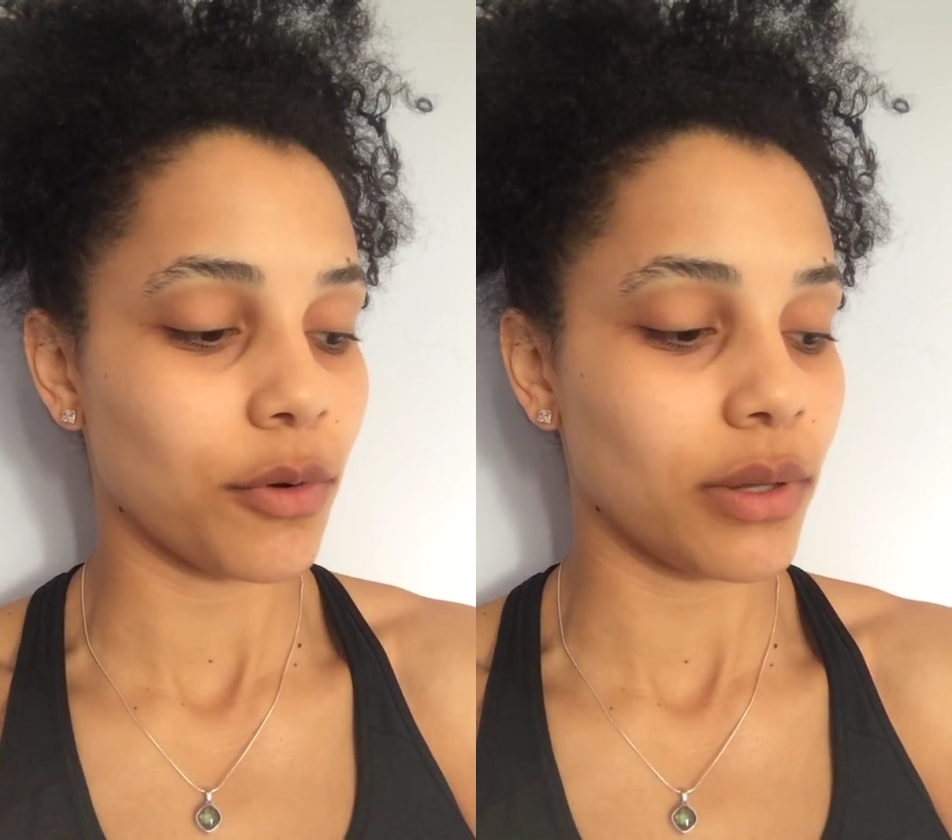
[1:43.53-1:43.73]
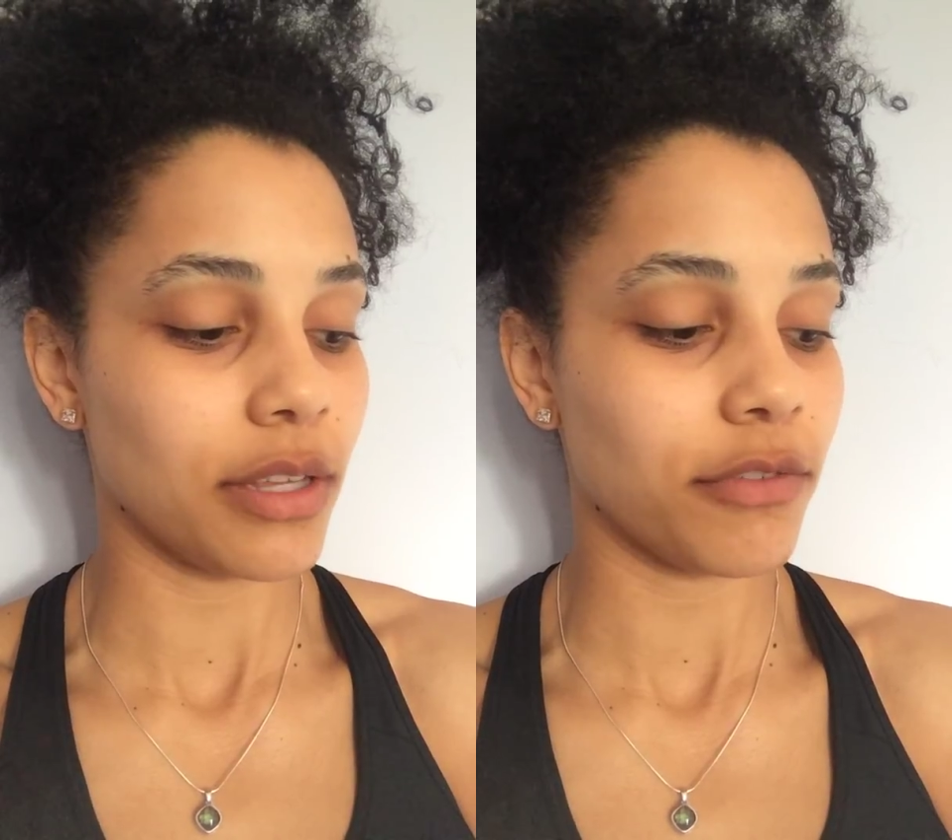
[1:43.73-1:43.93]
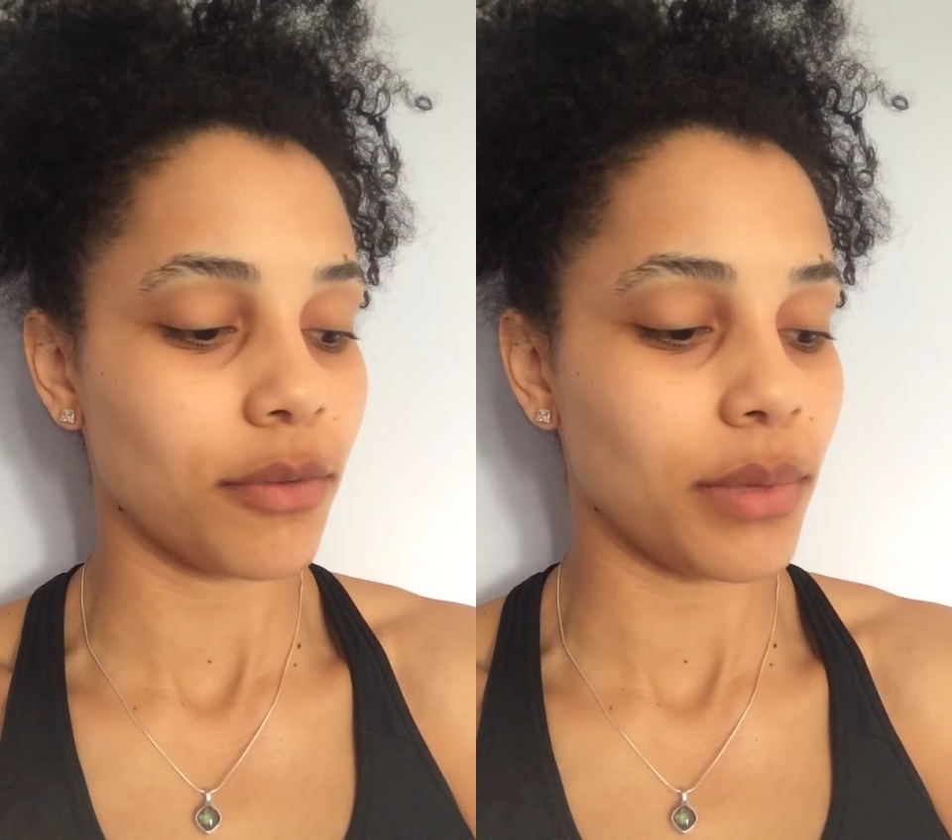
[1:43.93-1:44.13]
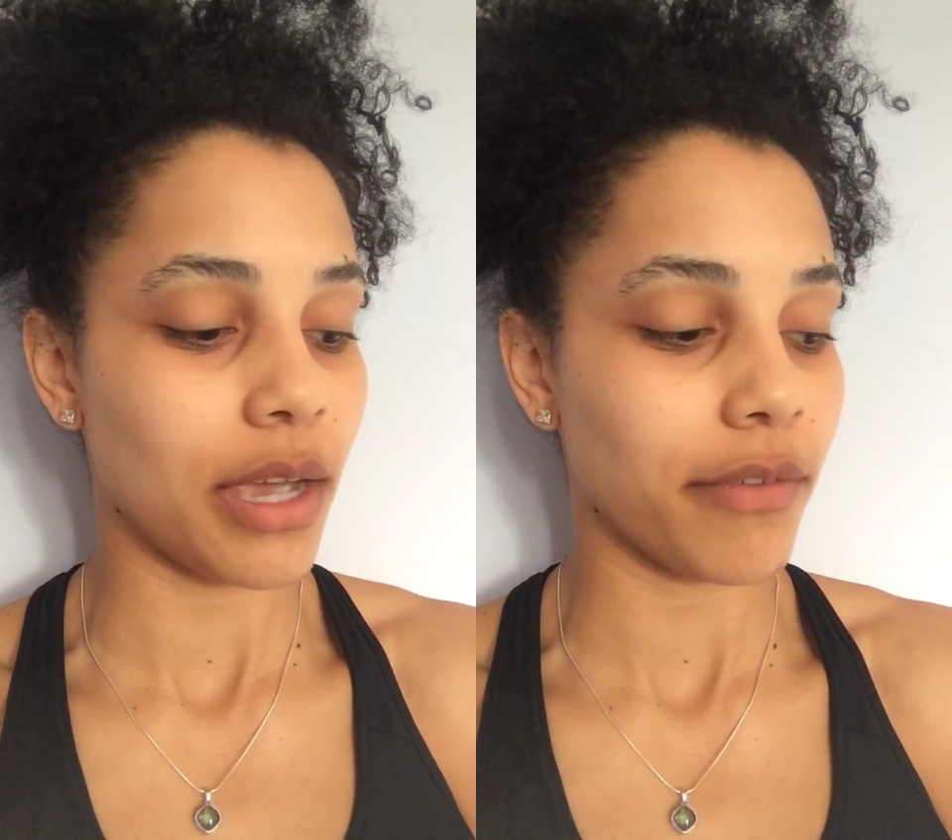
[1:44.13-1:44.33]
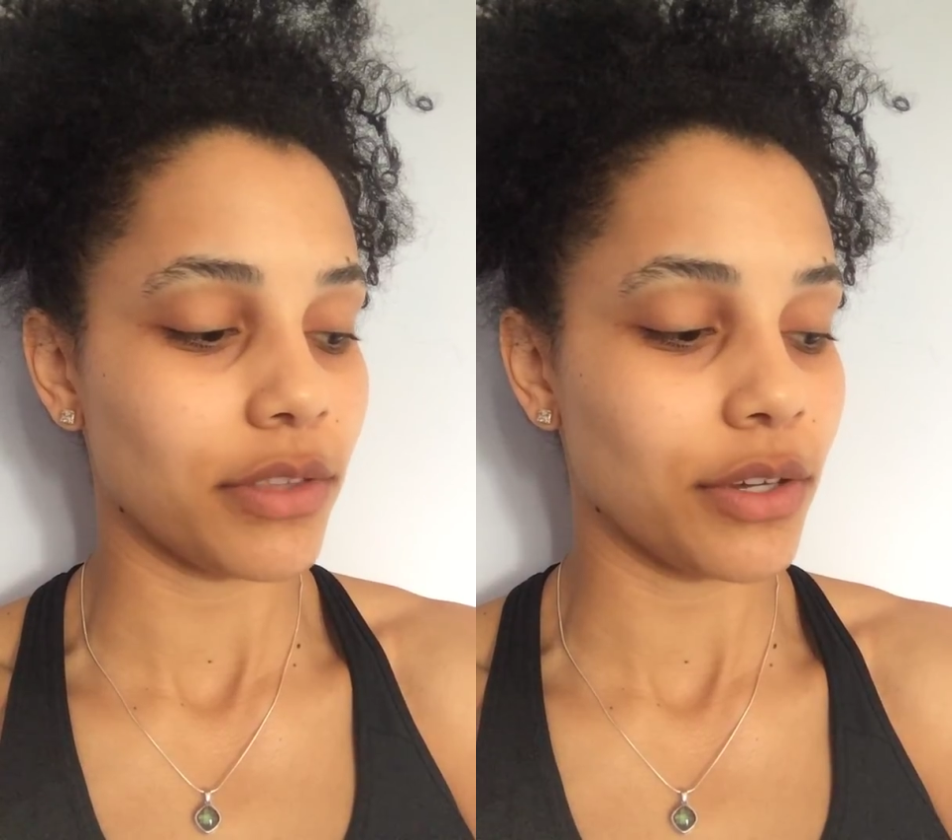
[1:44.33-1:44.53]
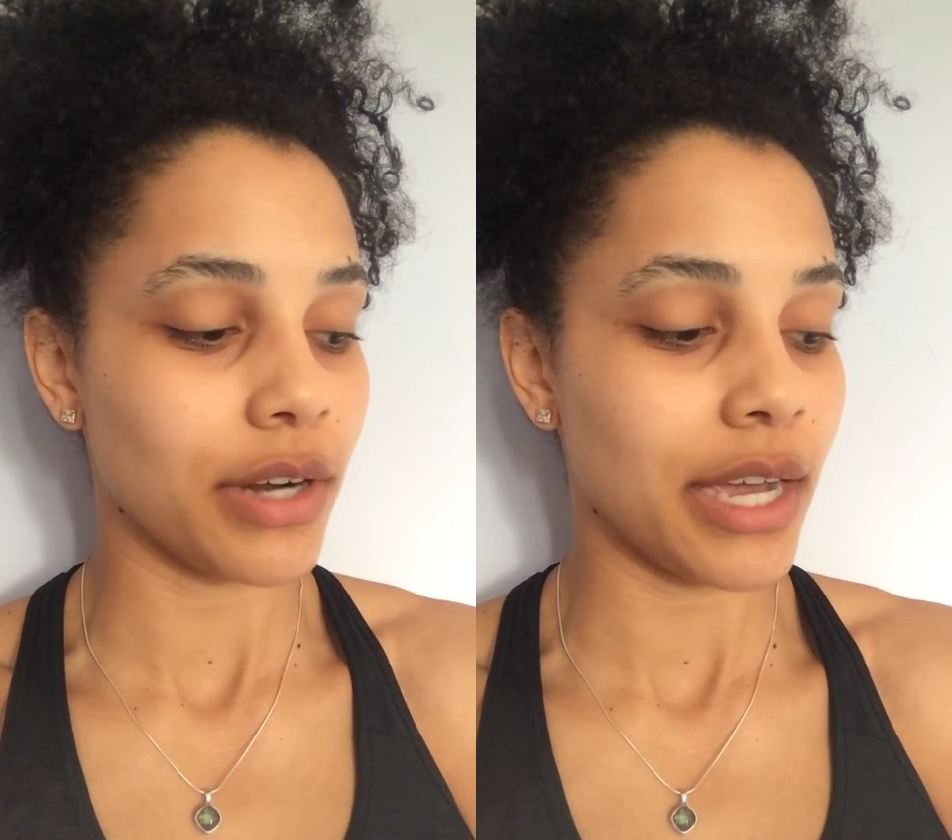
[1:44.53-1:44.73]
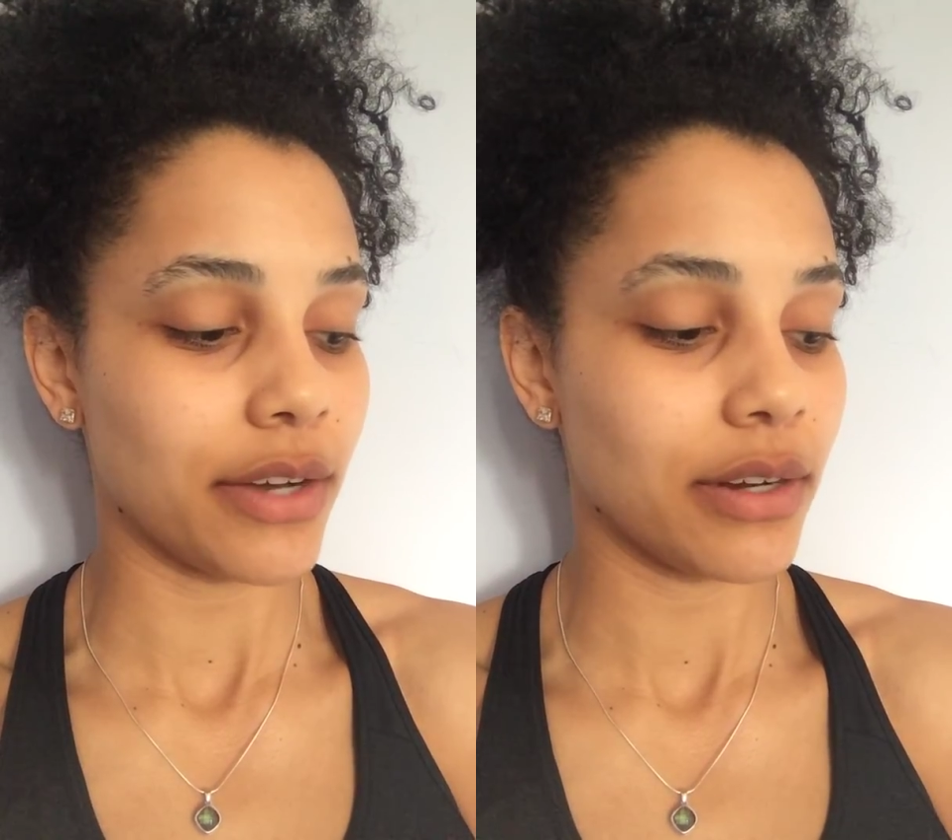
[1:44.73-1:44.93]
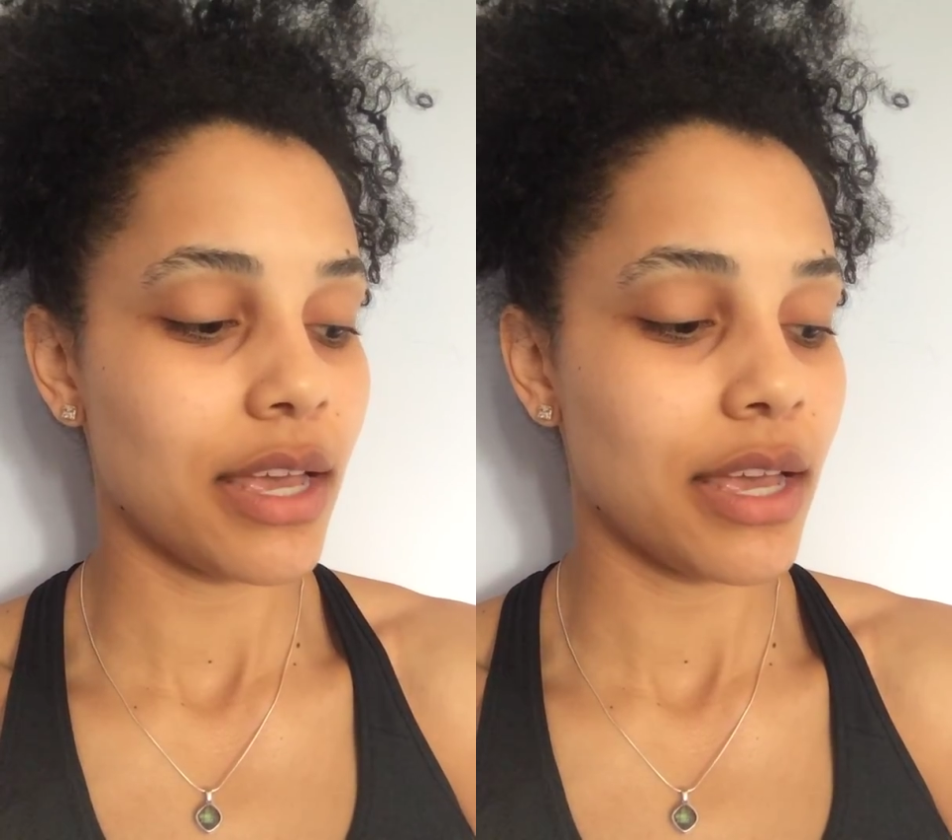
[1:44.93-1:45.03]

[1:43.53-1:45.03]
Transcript: were lifting me off the ground.